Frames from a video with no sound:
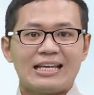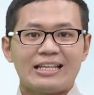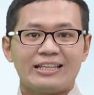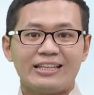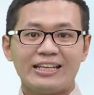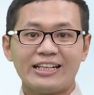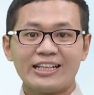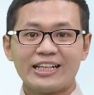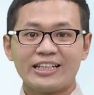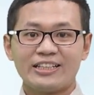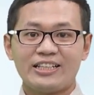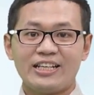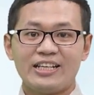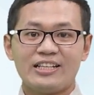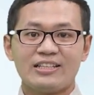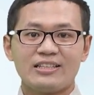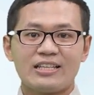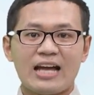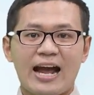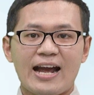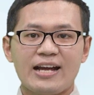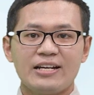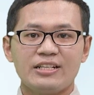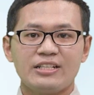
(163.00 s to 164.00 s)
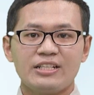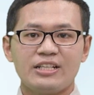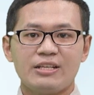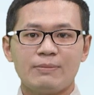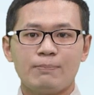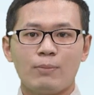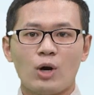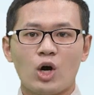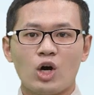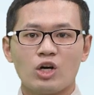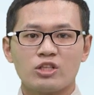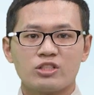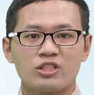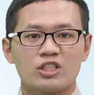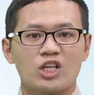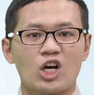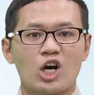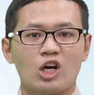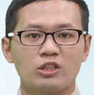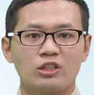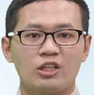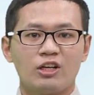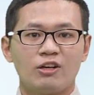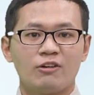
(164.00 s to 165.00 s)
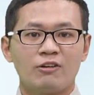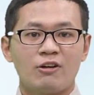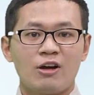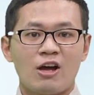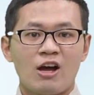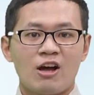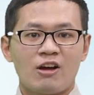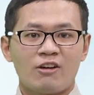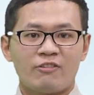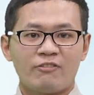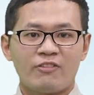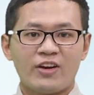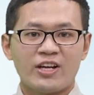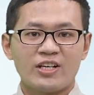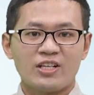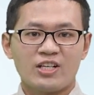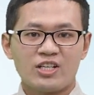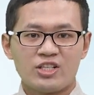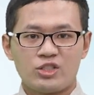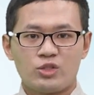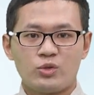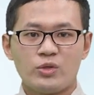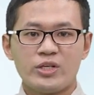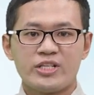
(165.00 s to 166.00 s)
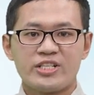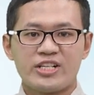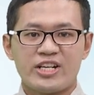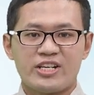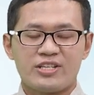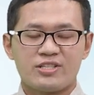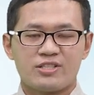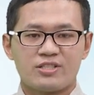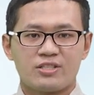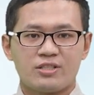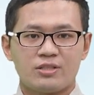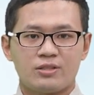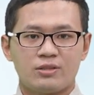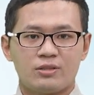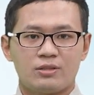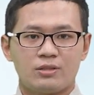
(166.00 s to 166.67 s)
They contain tiny pores called fenestrations.